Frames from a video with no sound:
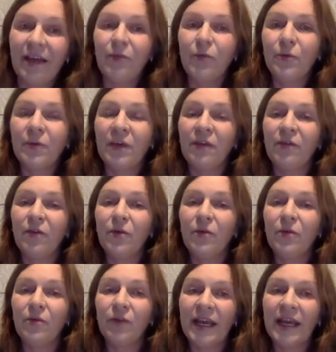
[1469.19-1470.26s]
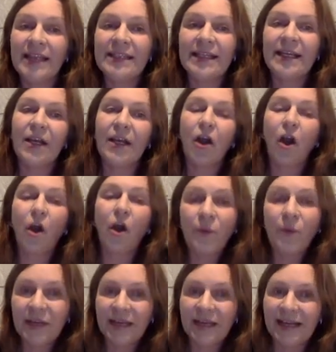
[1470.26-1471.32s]
it would give you great like
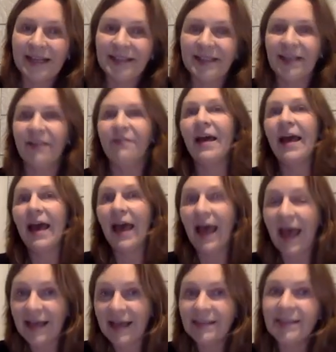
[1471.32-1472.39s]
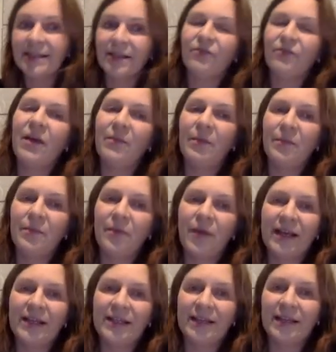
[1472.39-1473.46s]
communicative and grammar
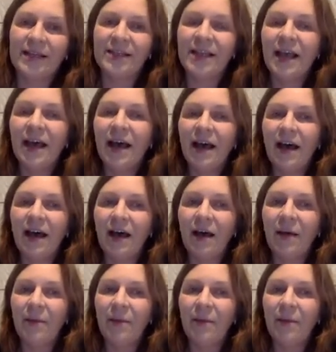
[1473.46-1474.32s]
practice uh,